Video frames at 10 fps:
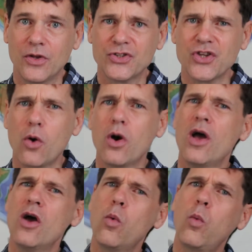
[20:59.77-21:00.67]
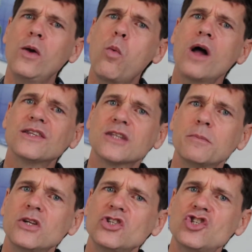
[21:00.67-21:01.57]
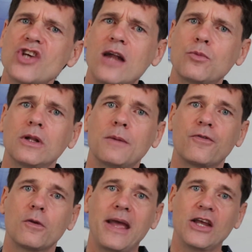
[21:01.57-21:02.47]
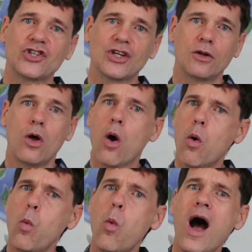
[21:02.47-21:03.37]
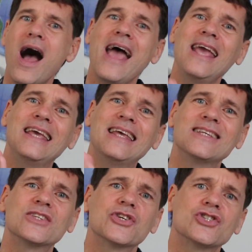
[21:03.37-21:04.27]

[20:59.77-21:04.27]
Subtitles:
So we want some general information. Why is the